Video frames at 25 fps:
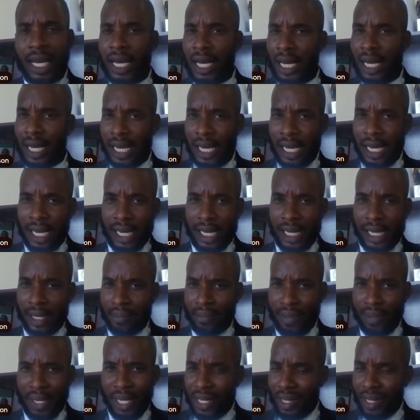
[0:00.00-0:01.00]
I
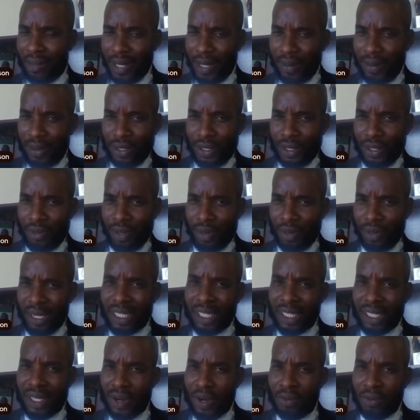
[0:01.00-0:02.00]
may not be able to remember
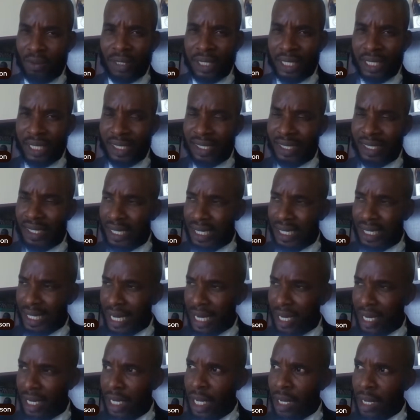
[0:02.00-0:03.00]
the community
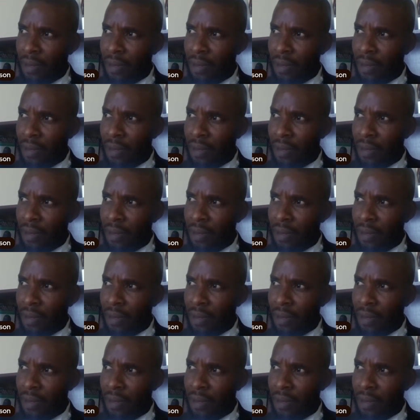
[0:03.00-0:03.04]
now,